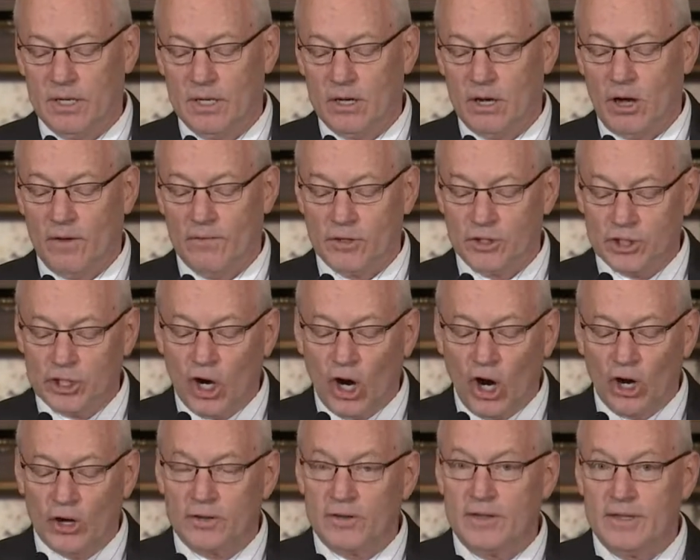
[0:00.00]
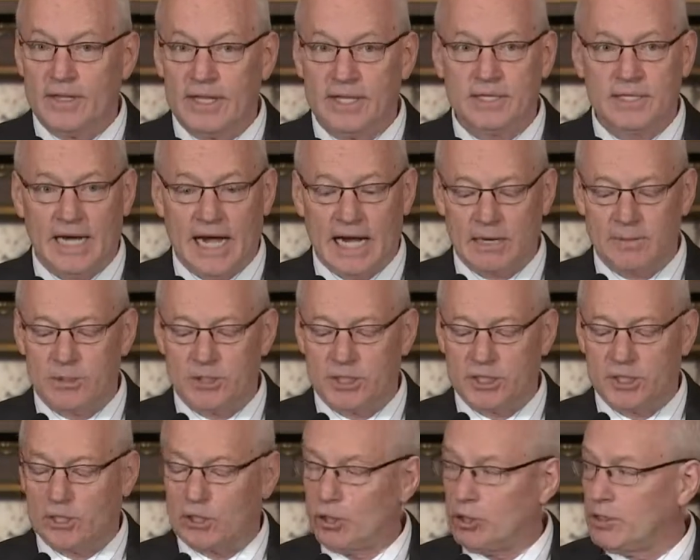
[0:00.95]
On the chart, this item is
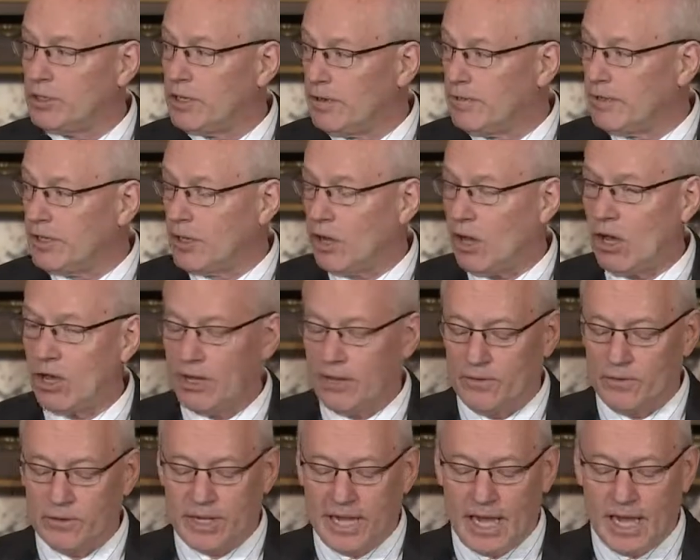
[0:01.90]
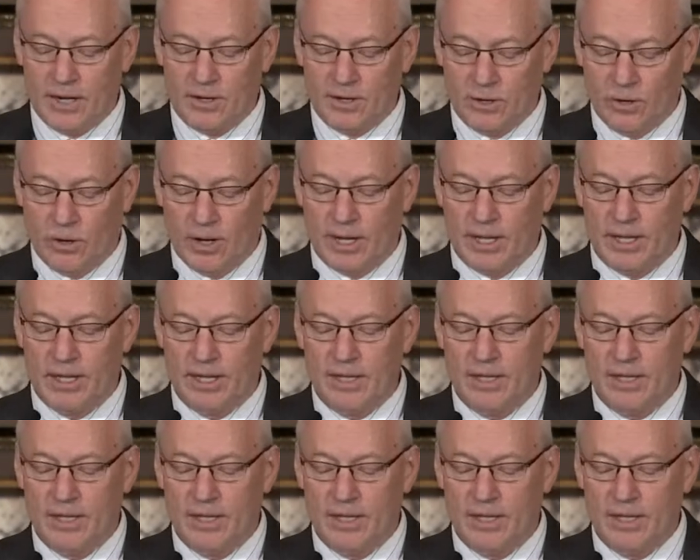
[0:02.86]
included in the all other category.